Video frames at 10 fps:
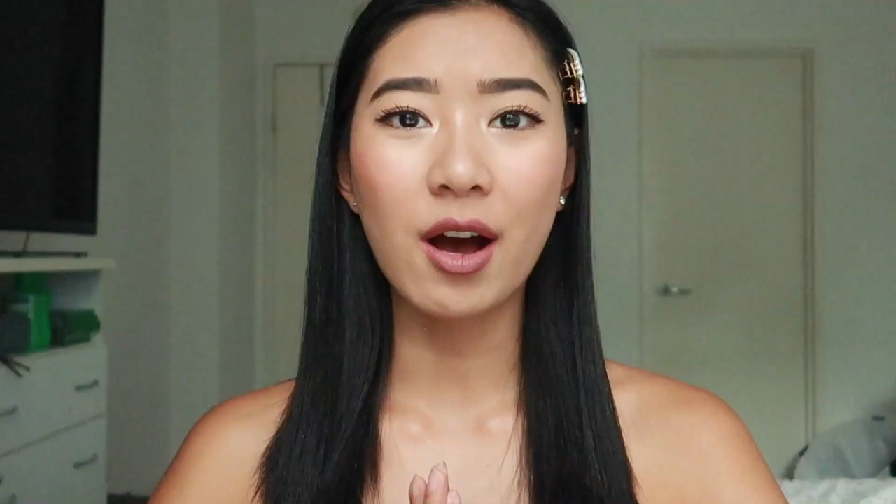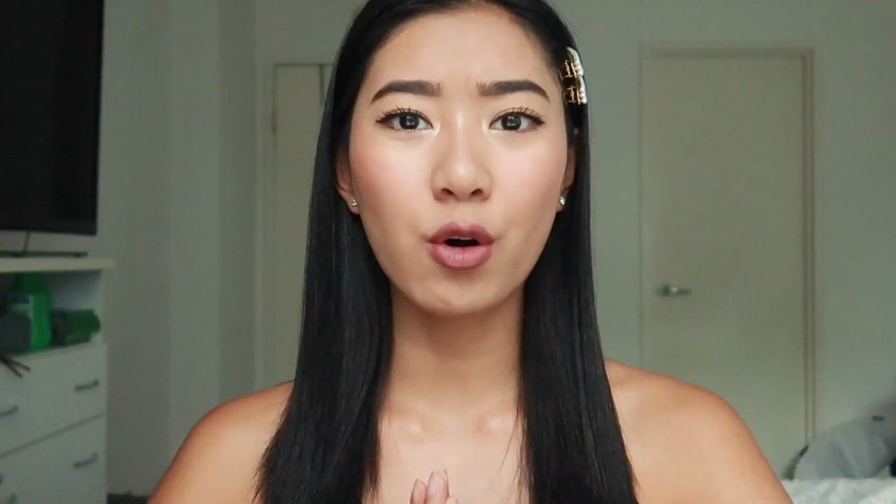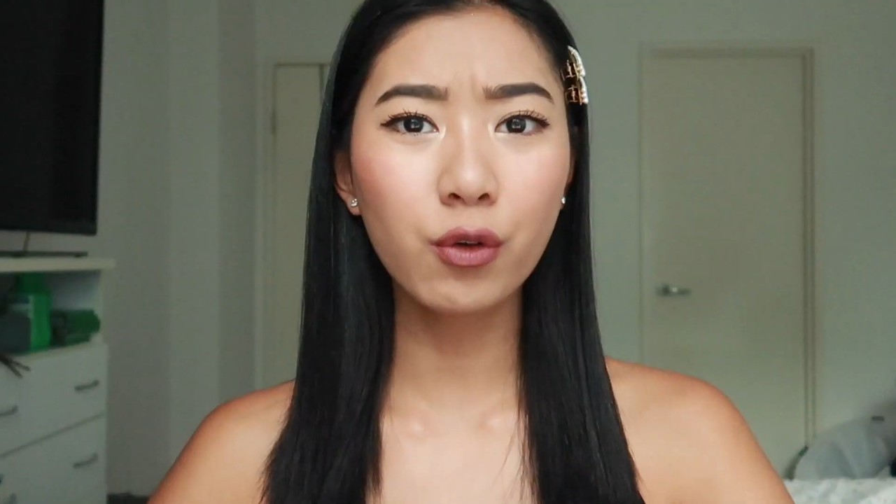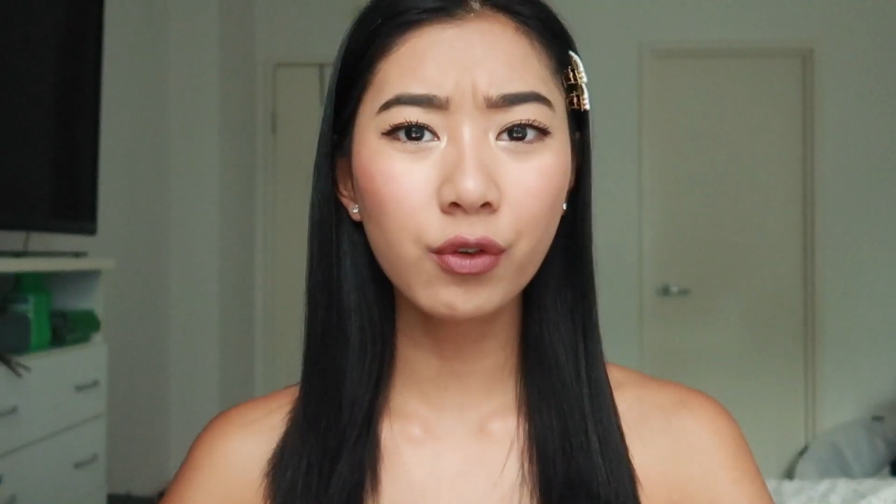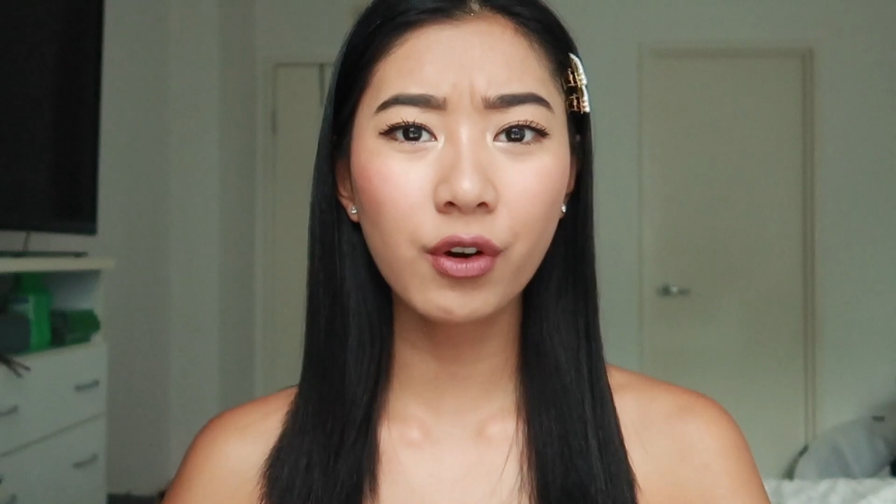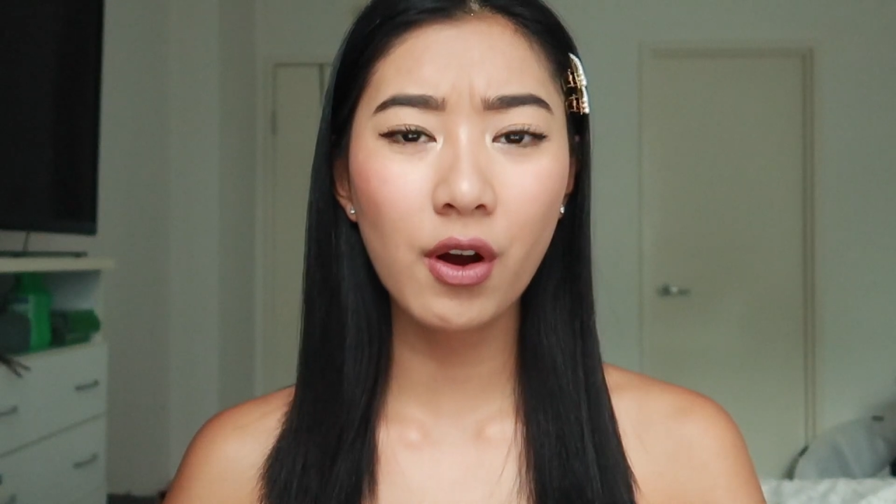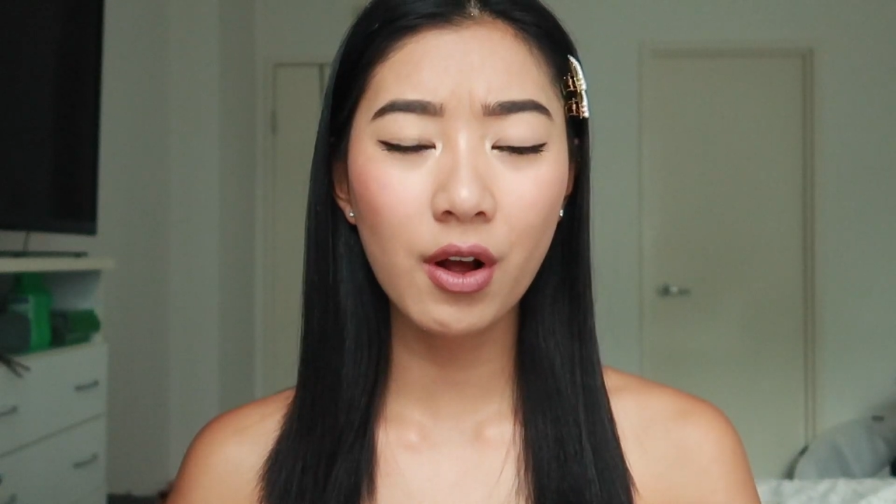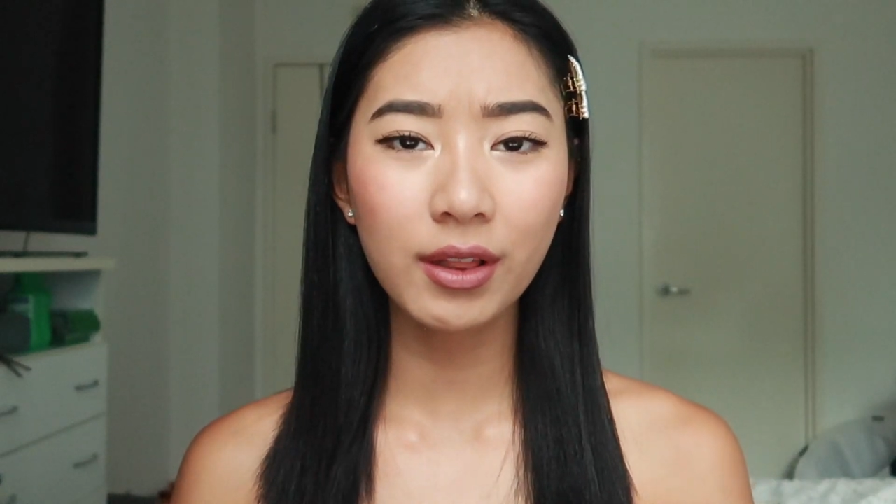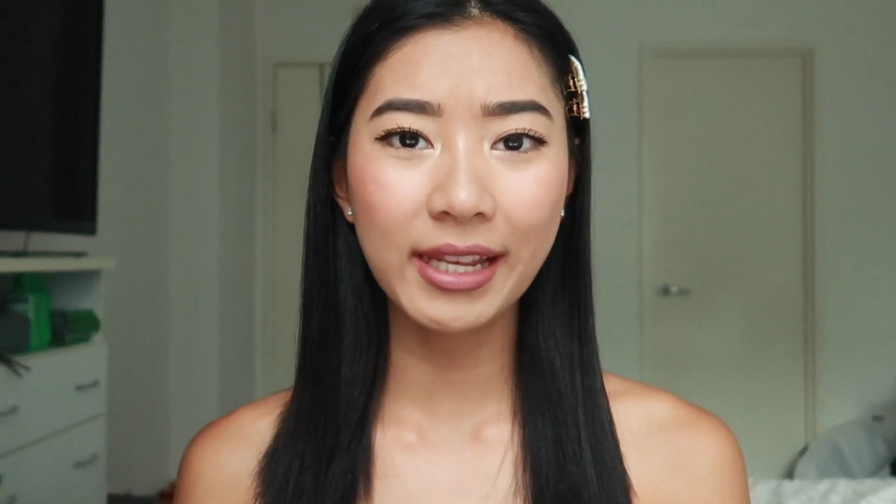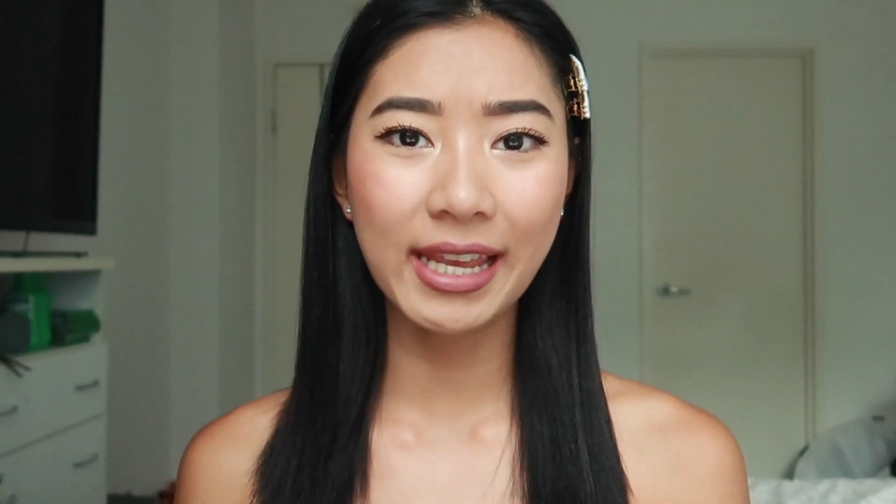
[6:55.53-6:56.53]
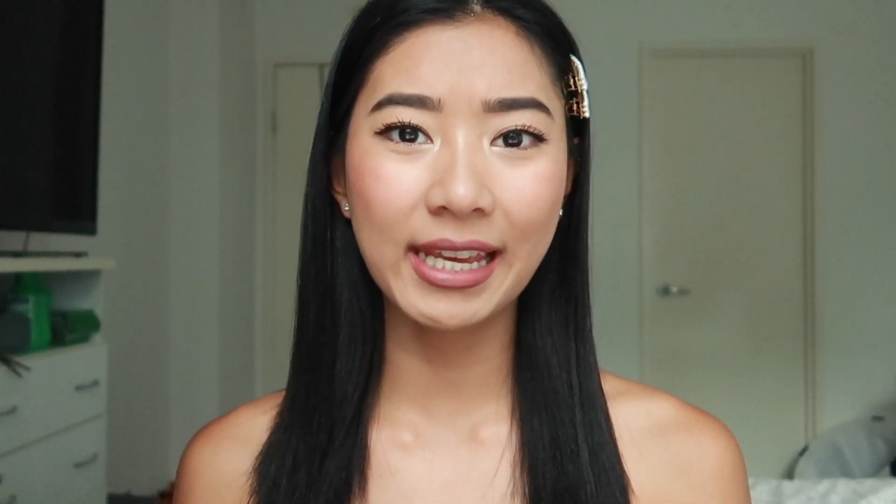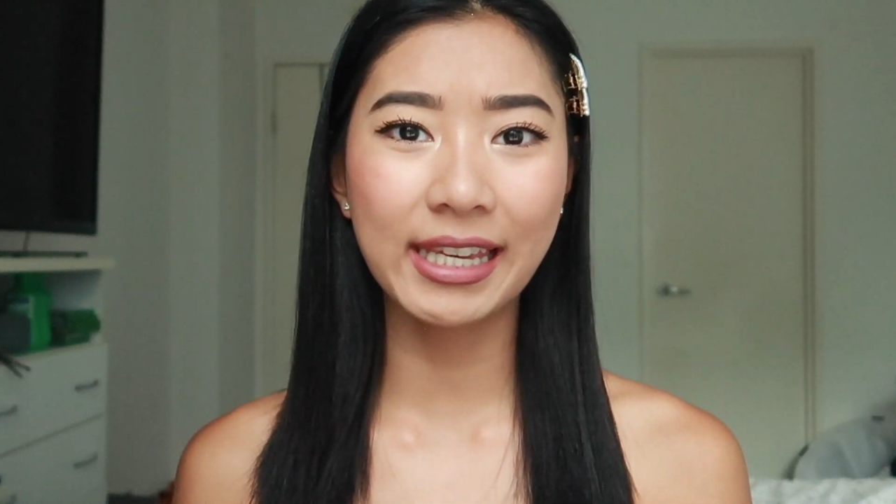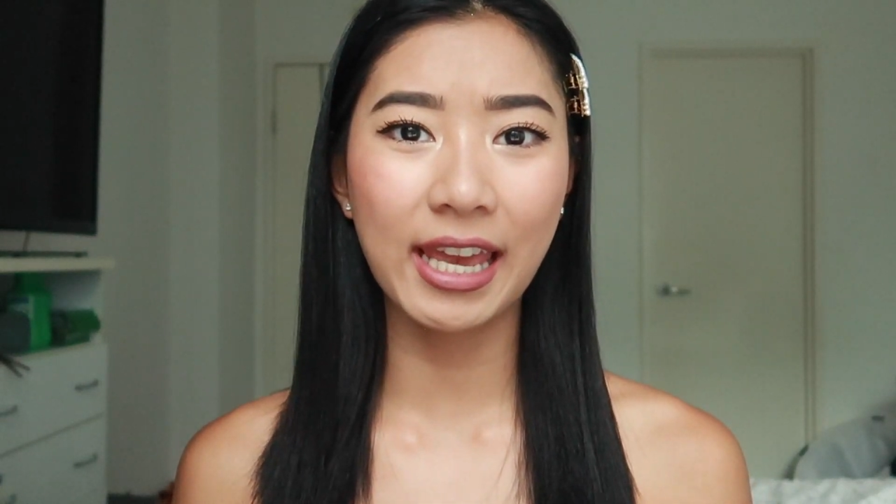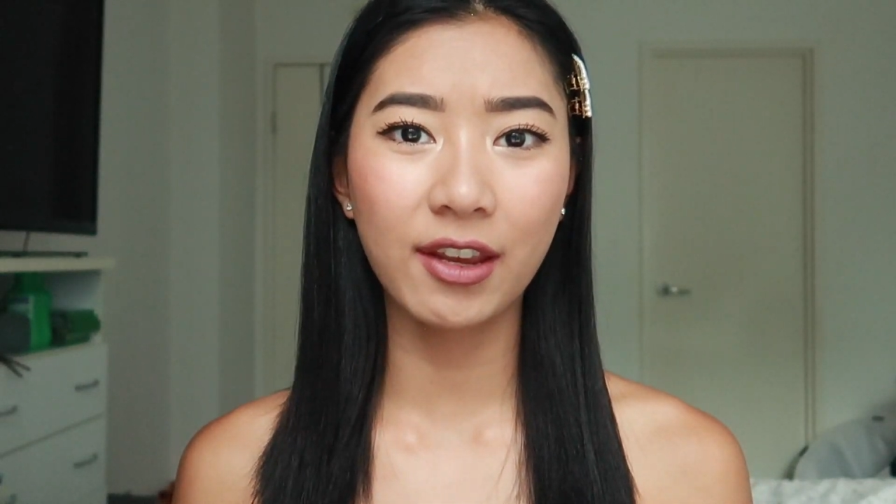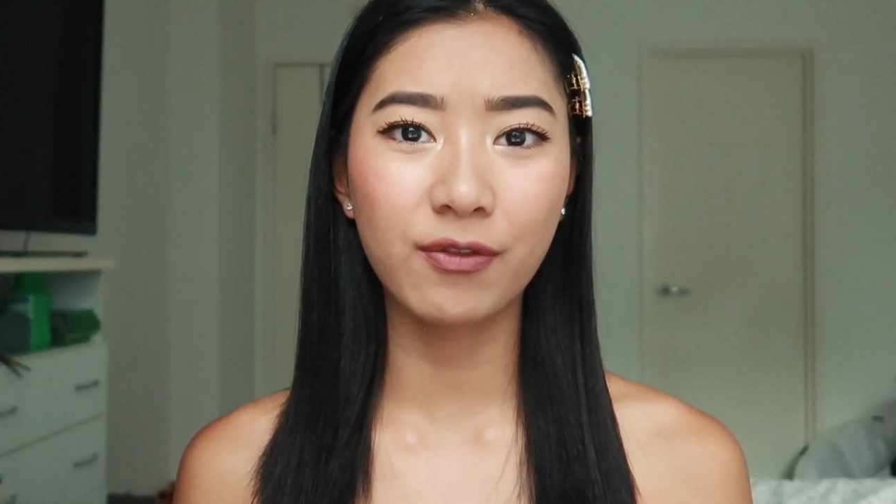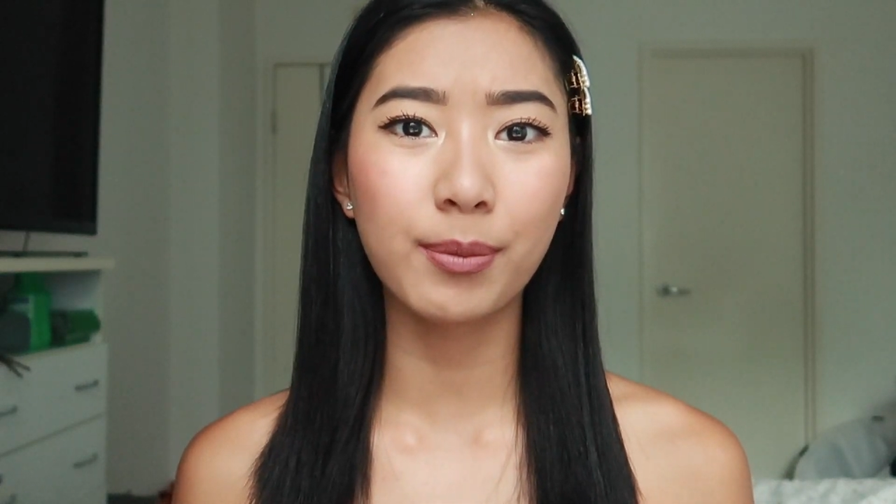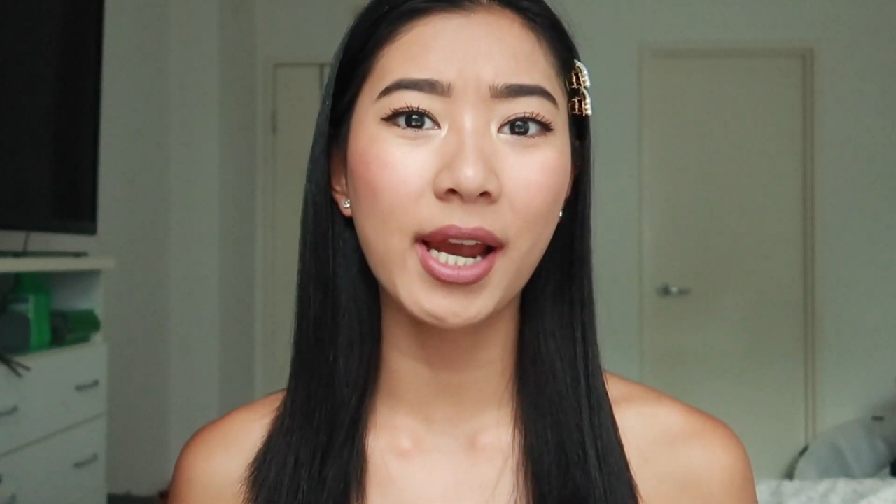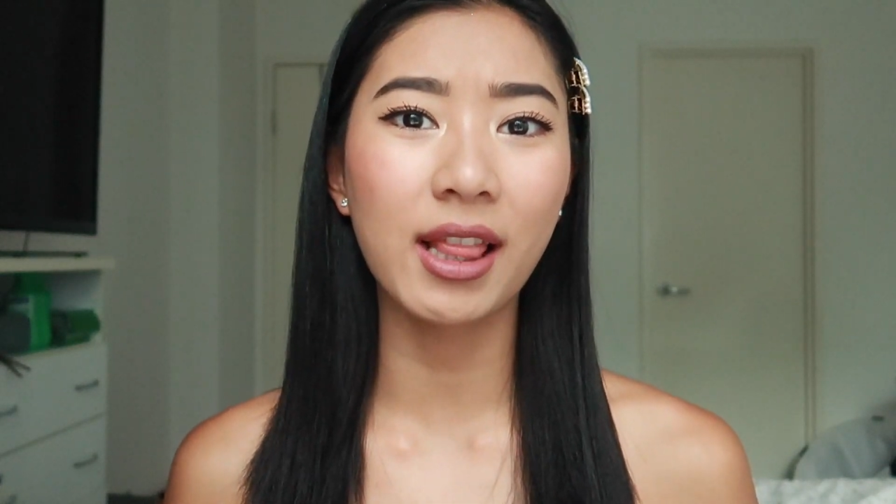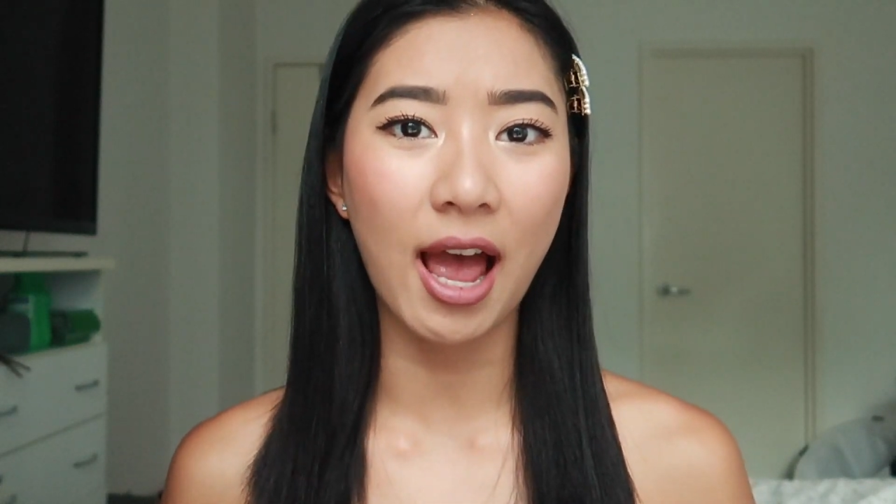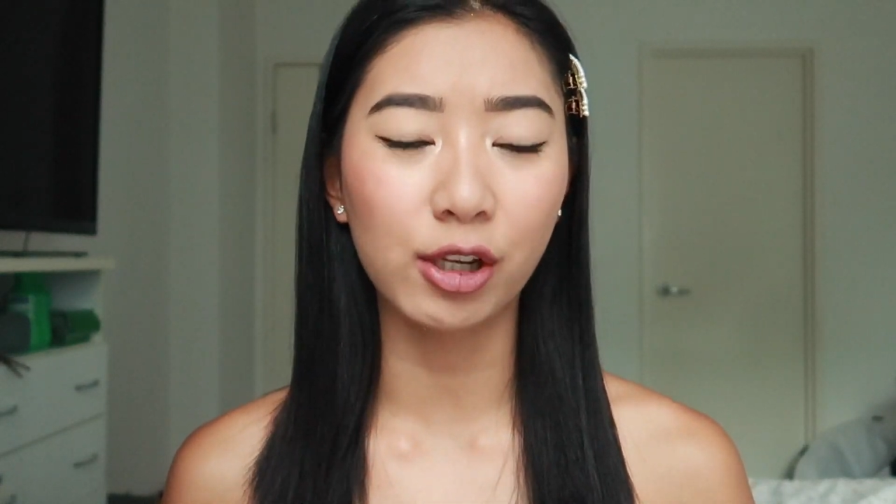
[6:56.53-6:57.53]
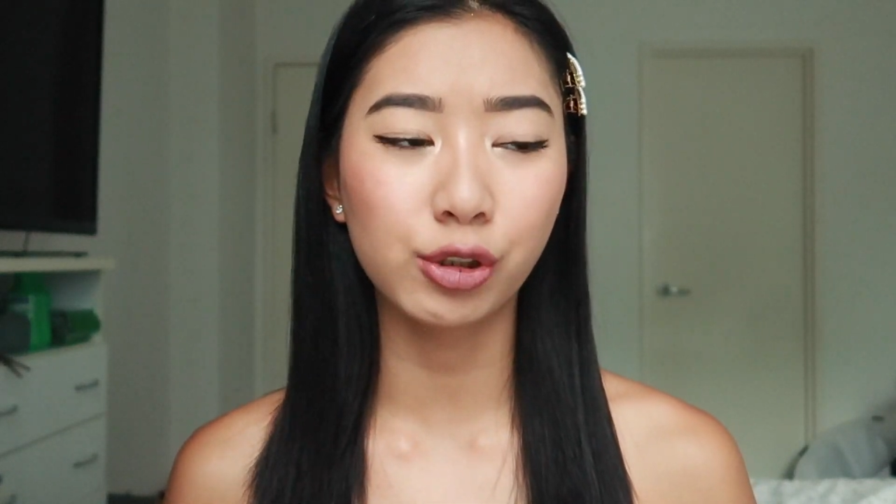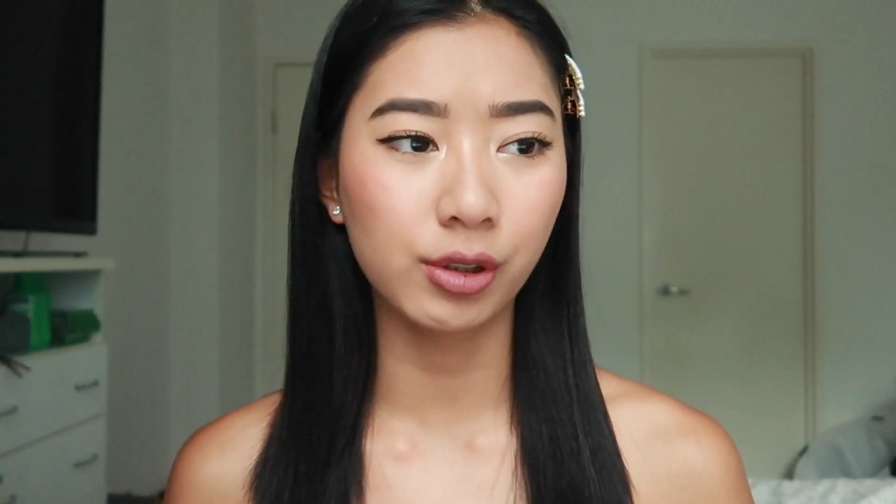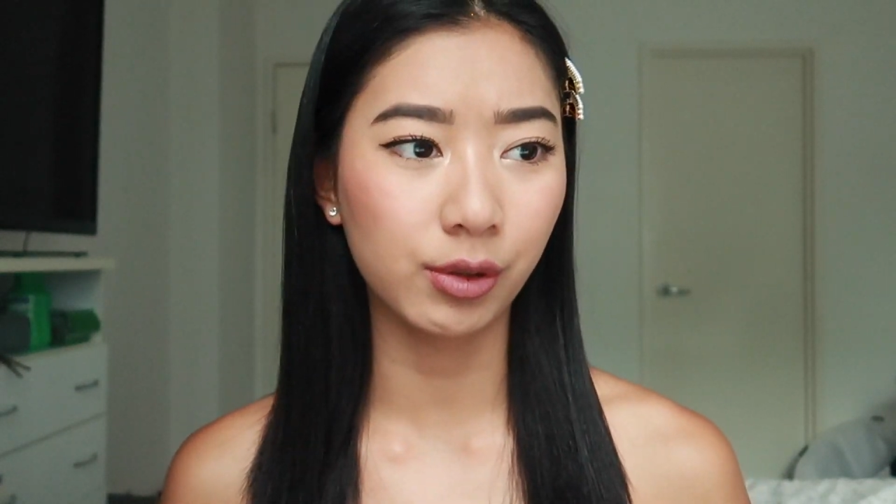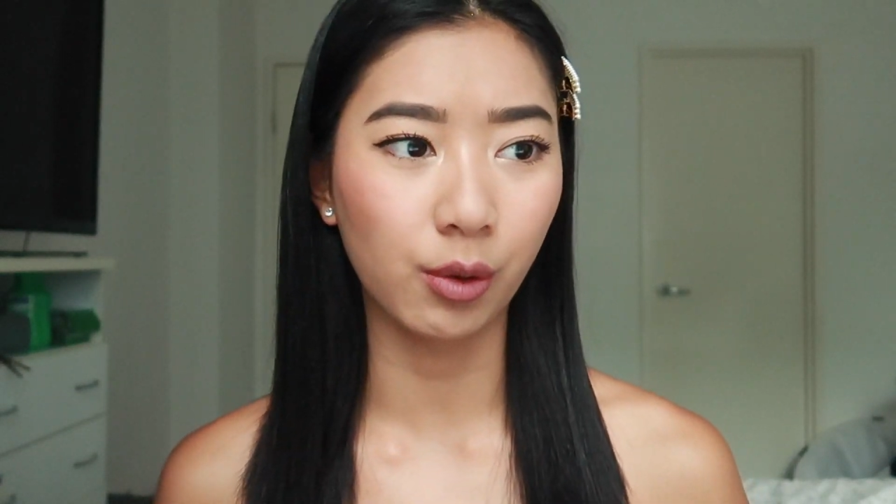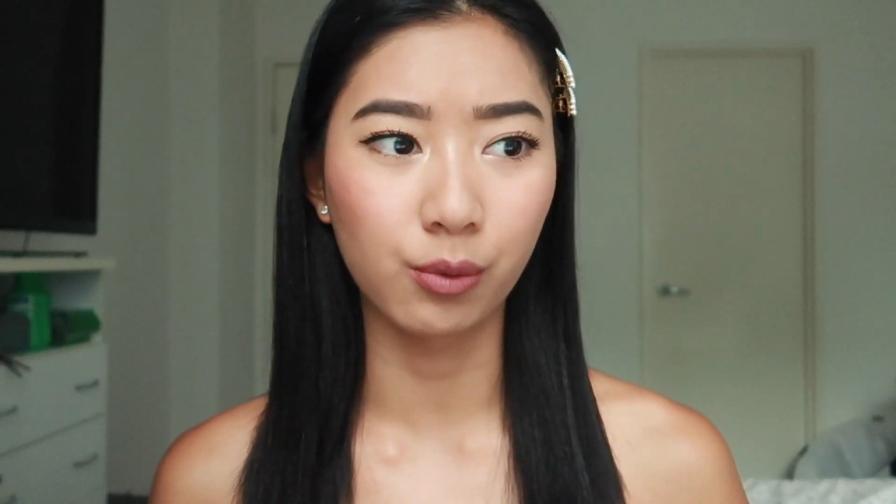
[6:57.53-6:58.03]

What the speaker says: Overall, it gave my lashes